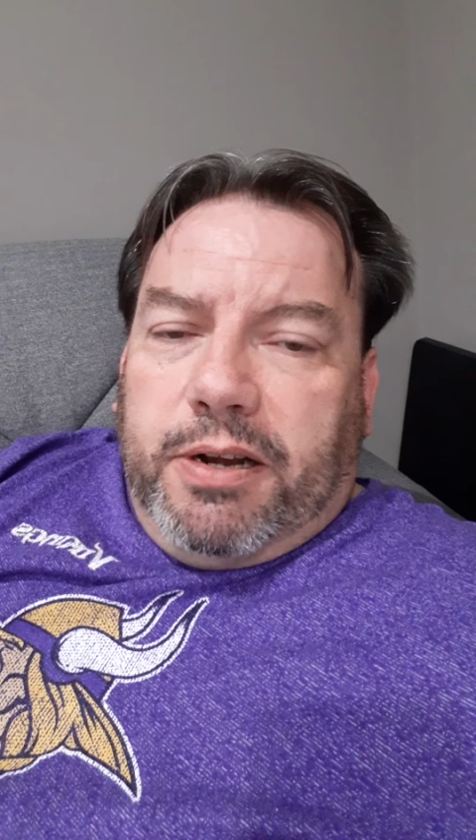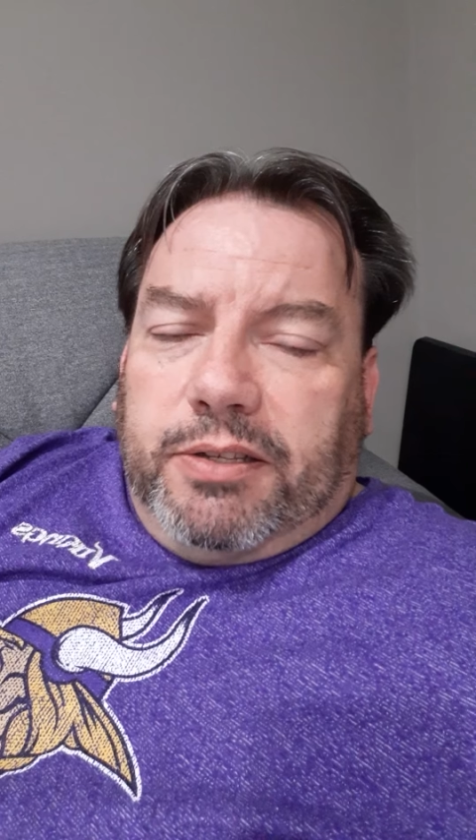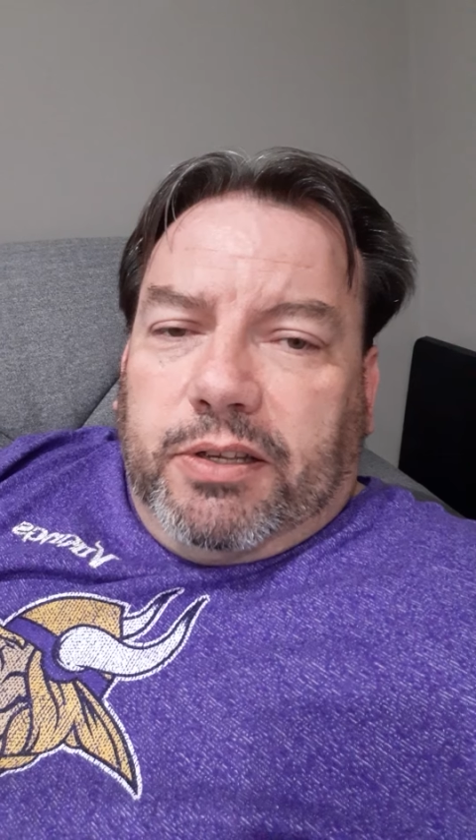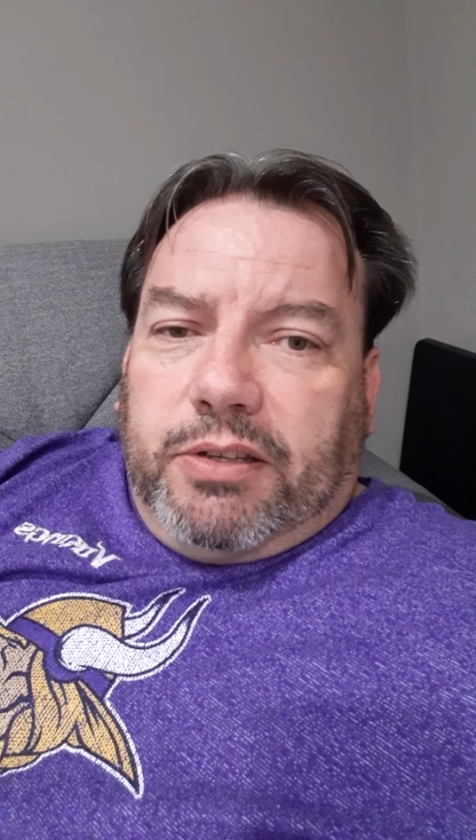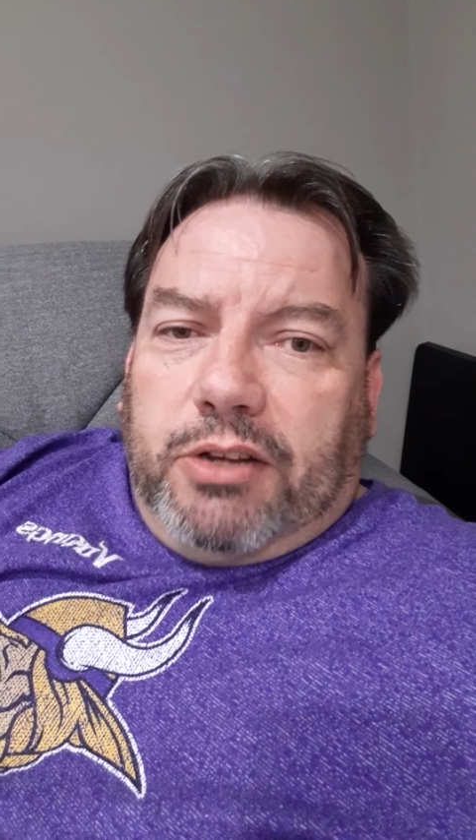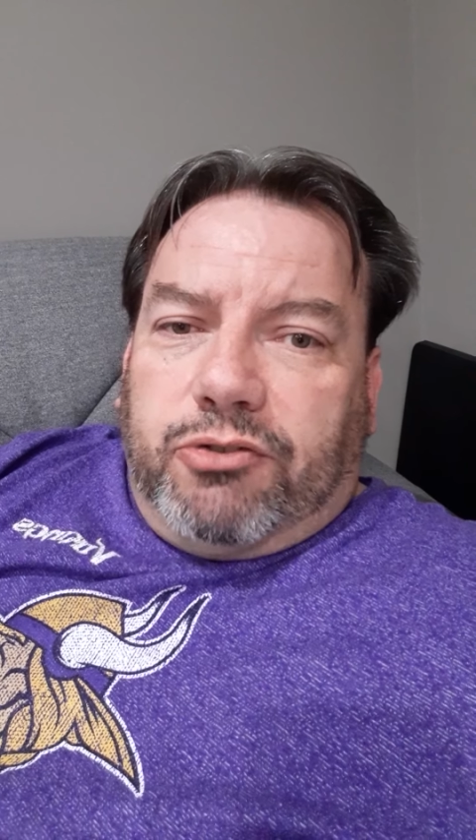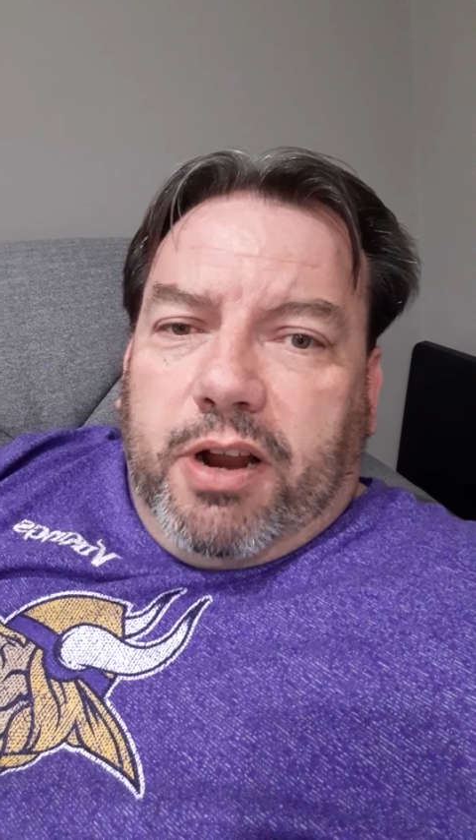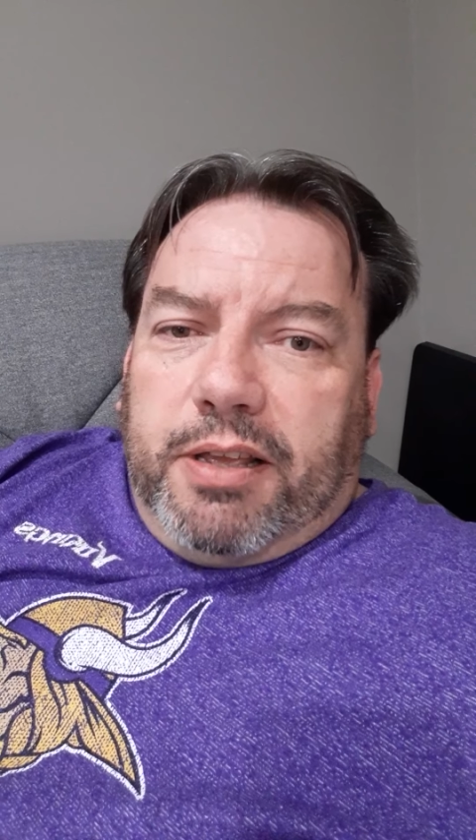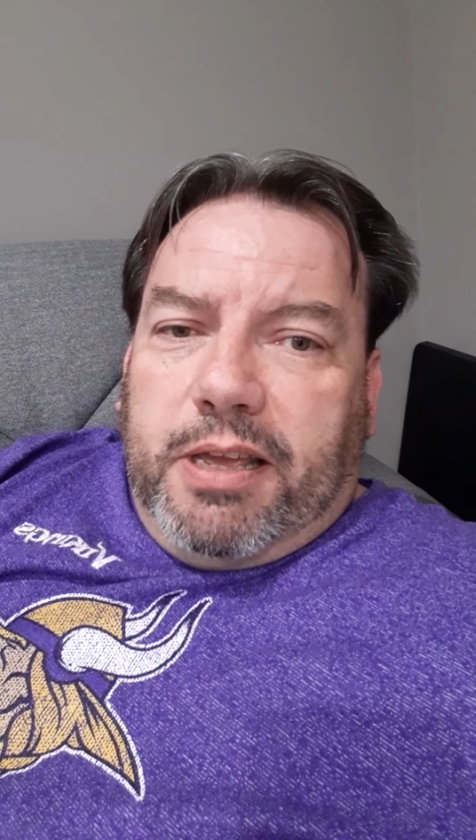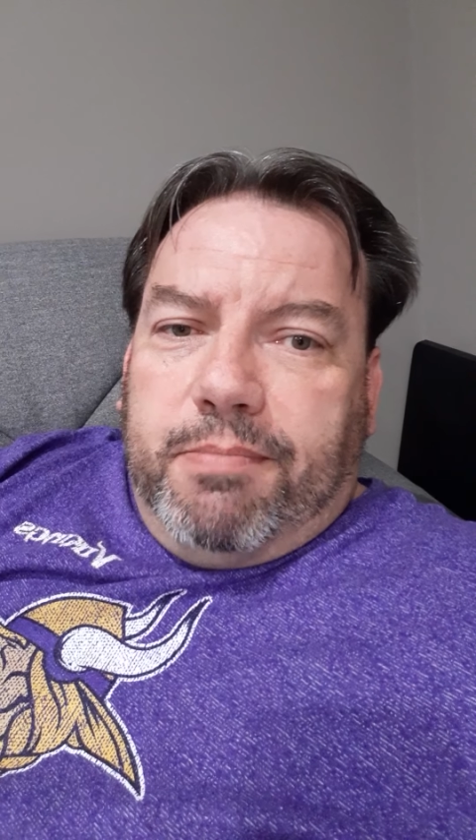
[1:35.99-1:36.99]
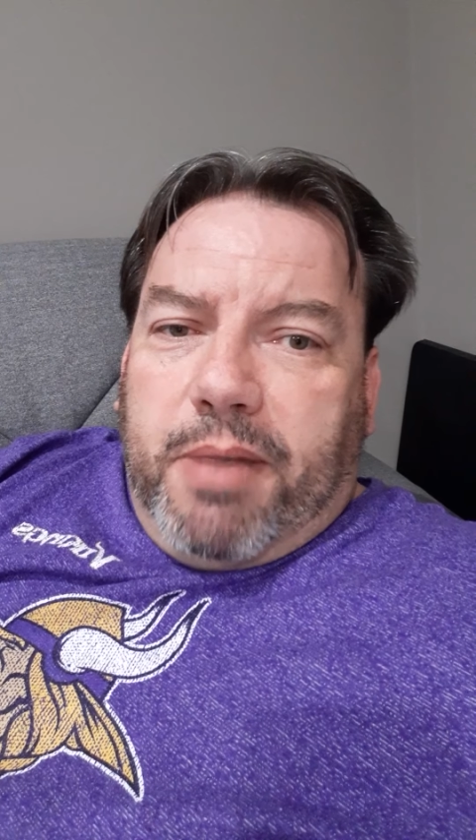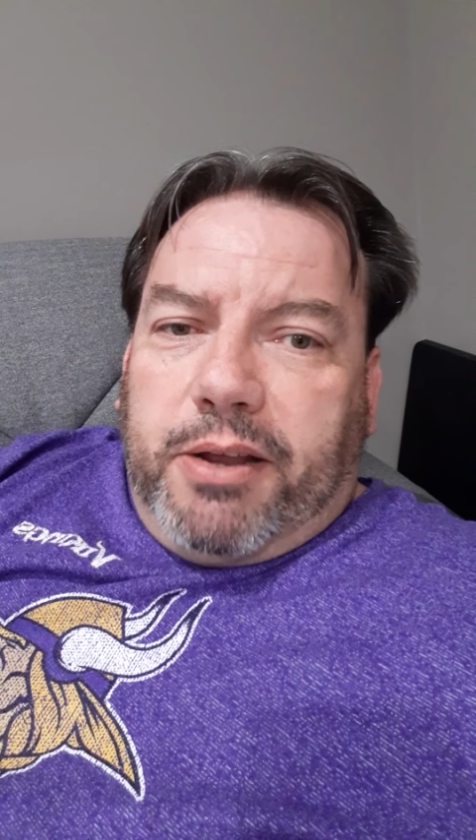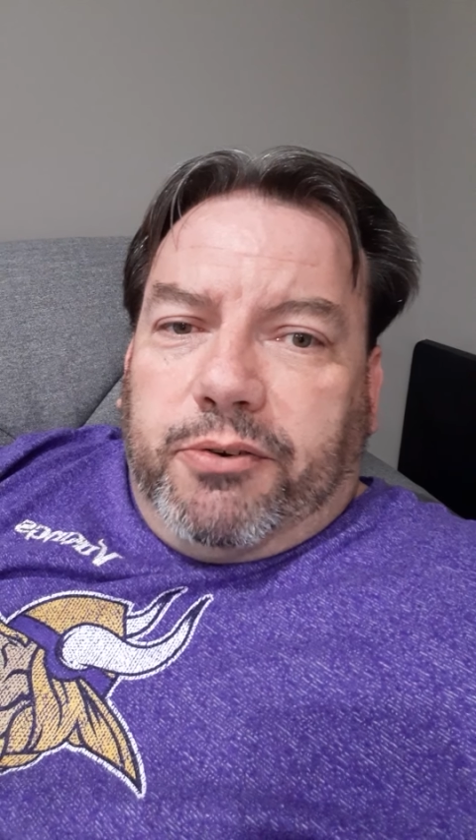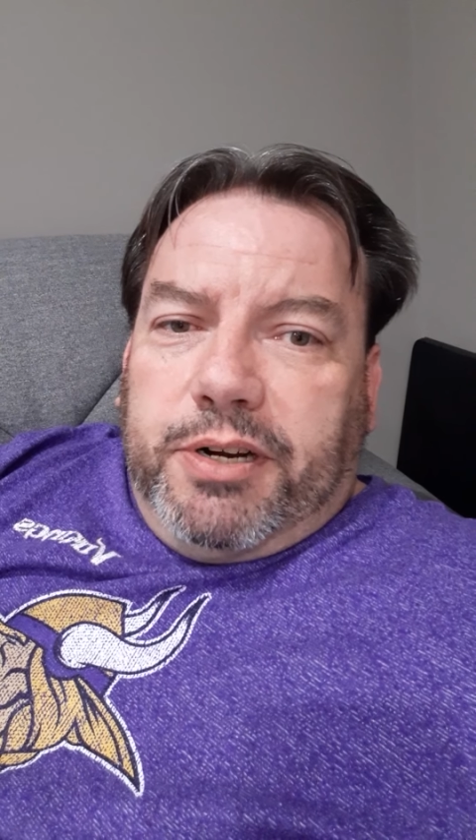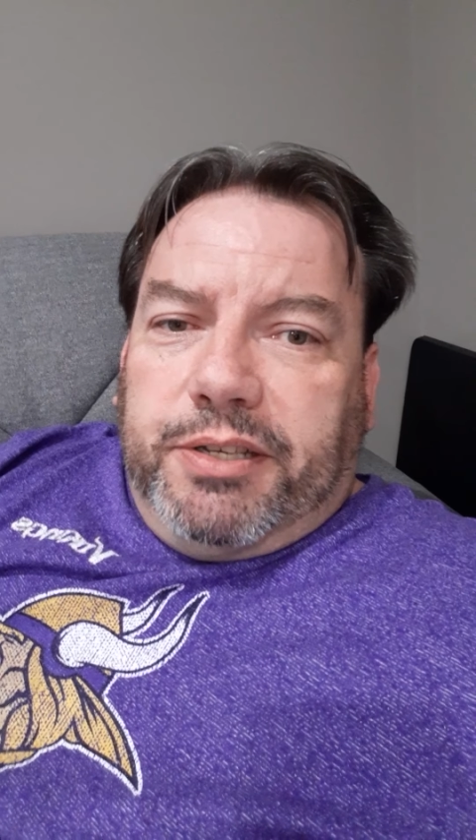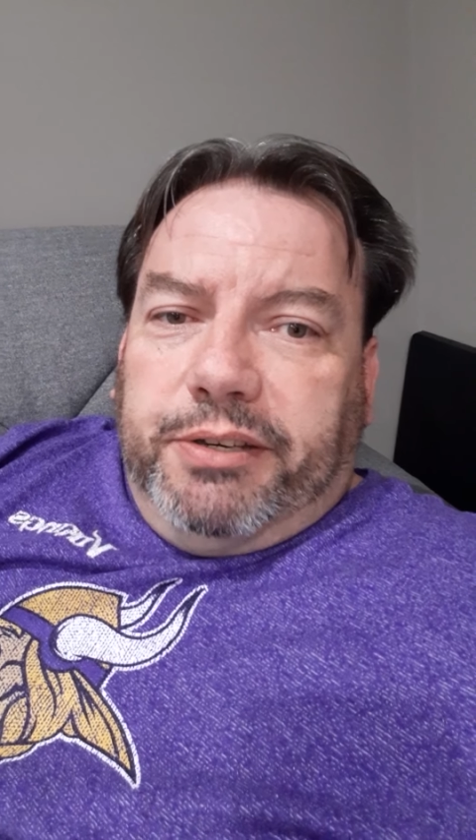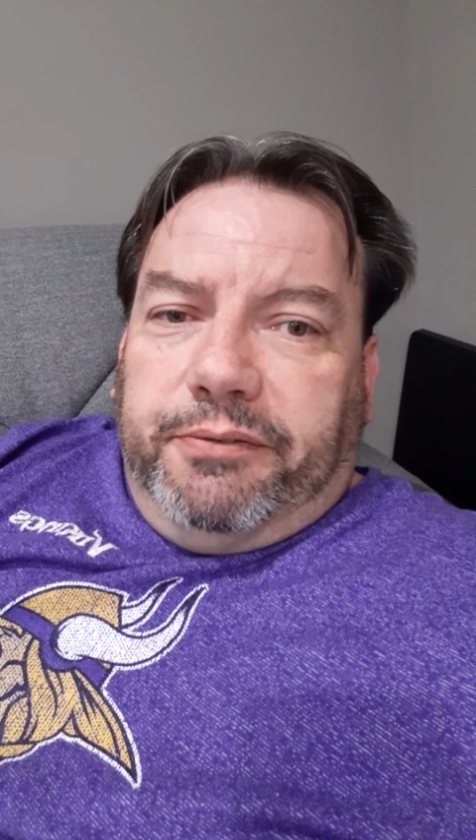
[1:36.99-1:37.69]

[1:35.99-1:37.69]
and he says i try to keep my greasy